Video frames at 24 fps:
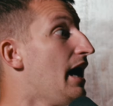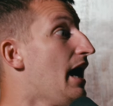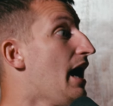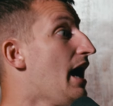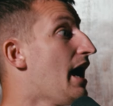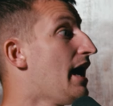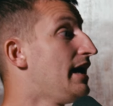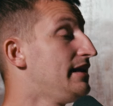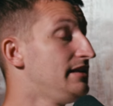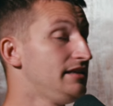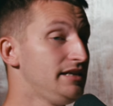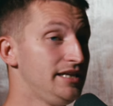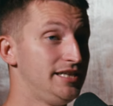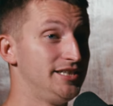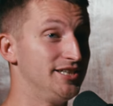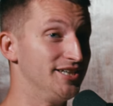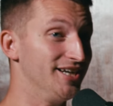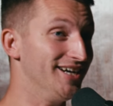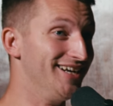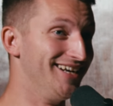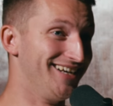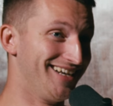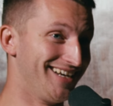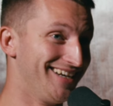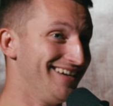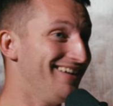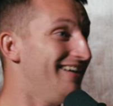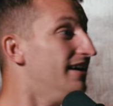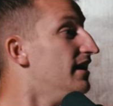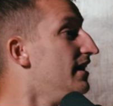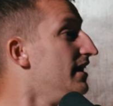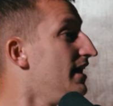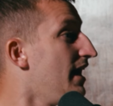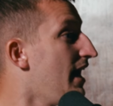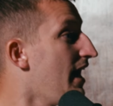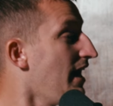I need
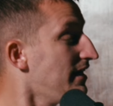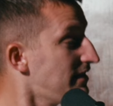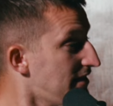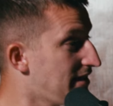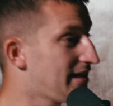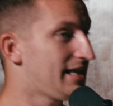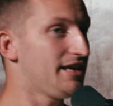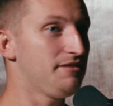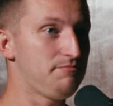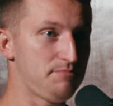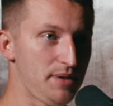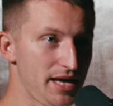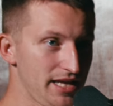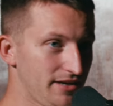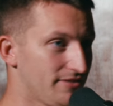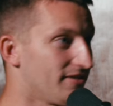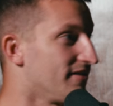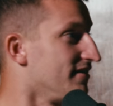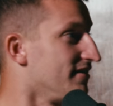to get better.